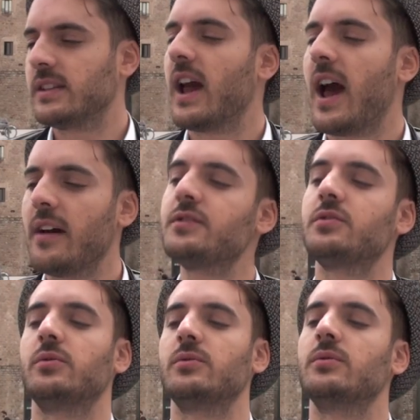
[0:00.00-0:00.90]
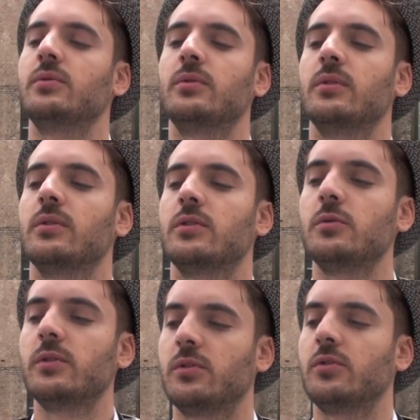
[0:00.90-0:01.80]
they have to
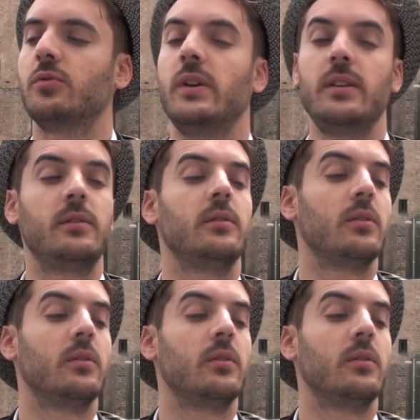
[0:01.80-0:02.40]
read